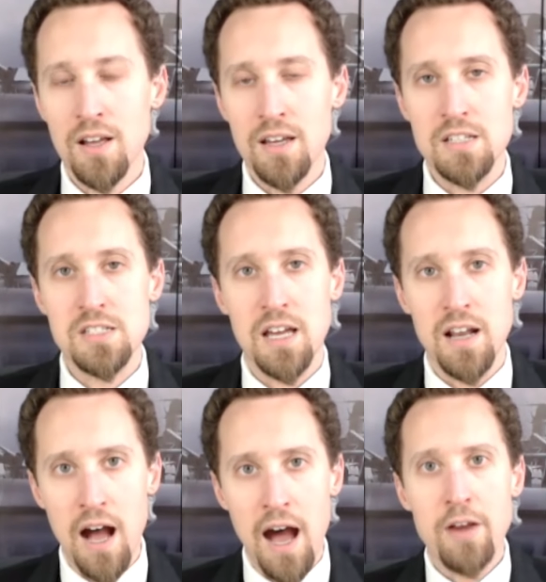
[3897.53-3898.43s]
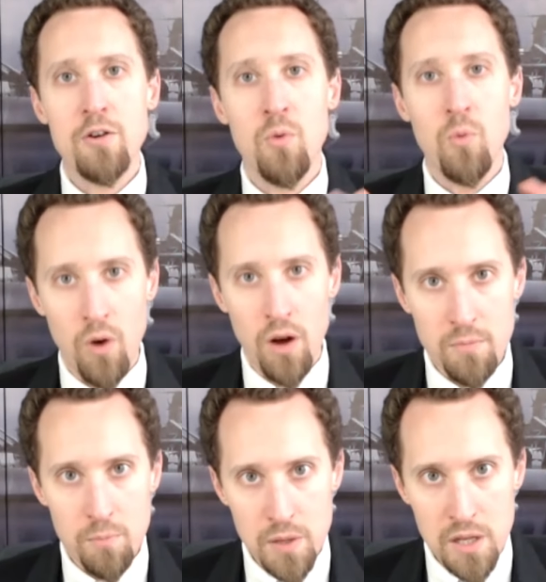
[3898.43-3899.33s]
He said, I don't
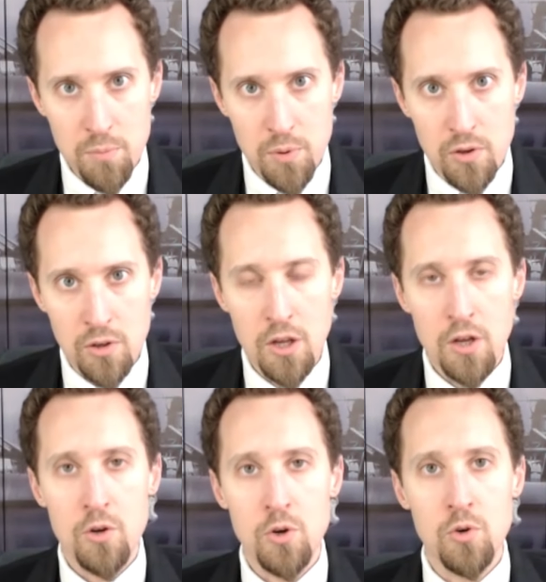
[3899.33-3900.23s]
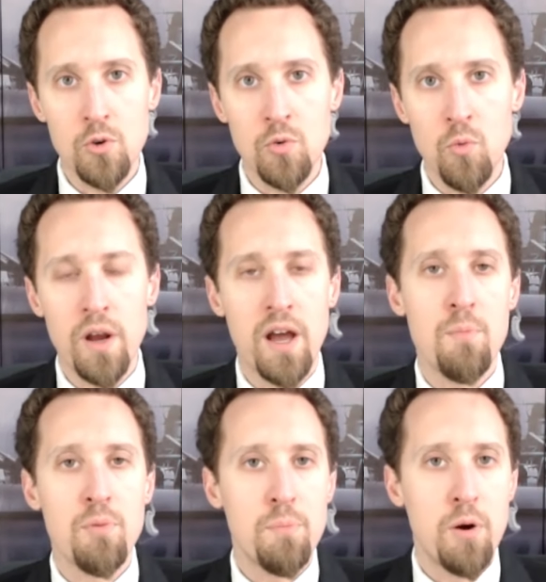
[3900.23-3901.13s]
want people who, when I
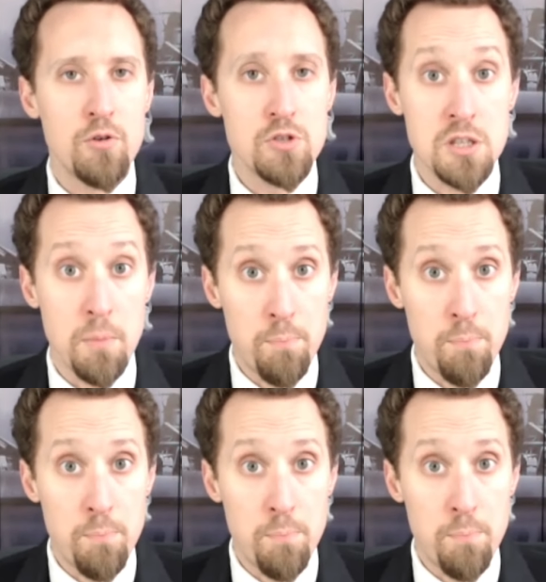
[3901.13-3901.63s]
propose the